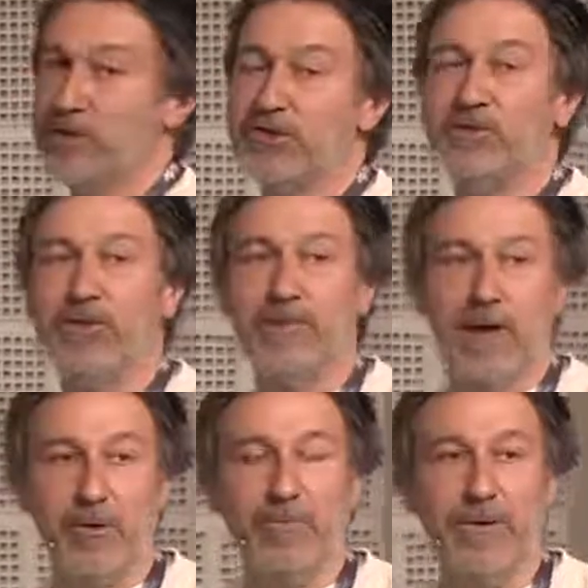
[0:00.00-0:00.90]
cost of
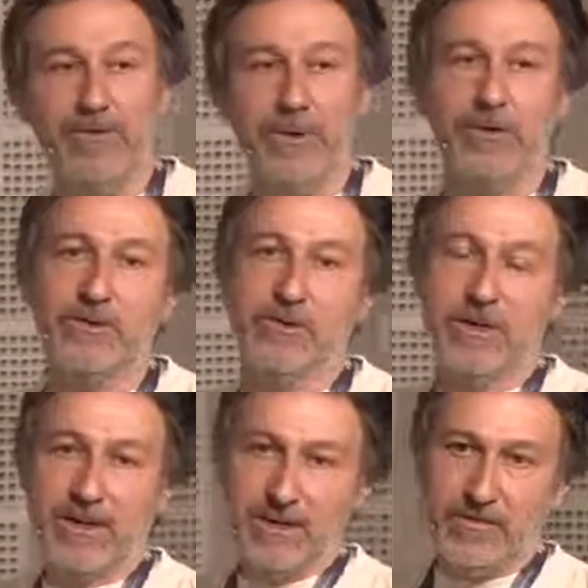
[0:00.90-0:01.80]
development, because
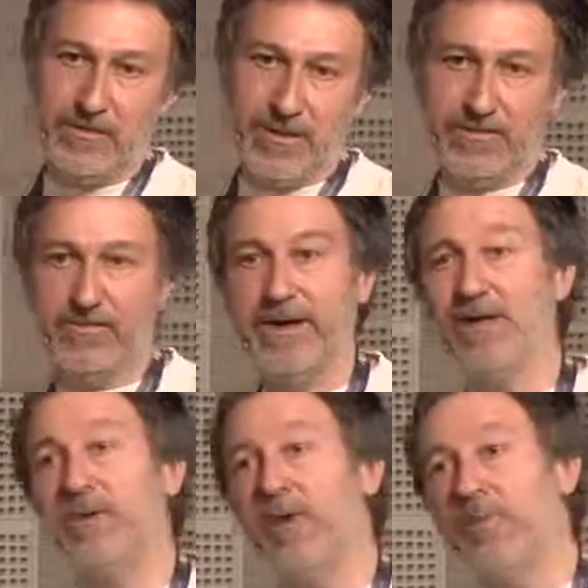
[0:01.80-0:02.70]
by
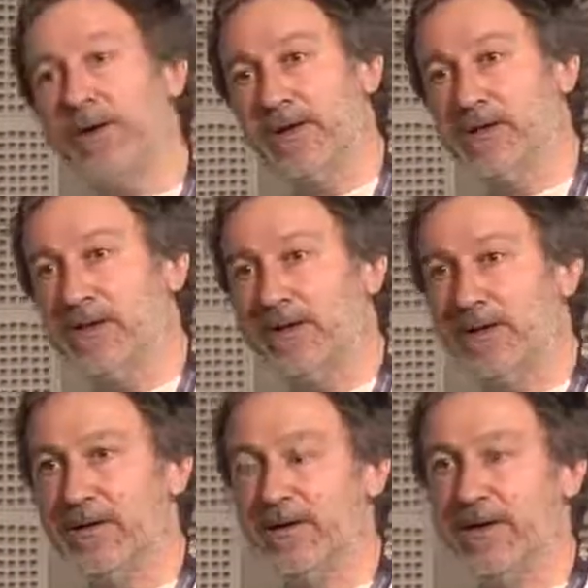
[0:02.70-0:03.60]
developing a
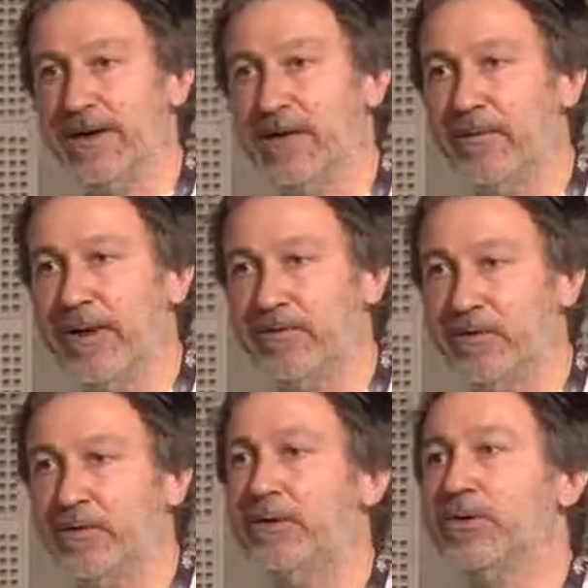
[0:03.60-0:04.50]
single nanovector,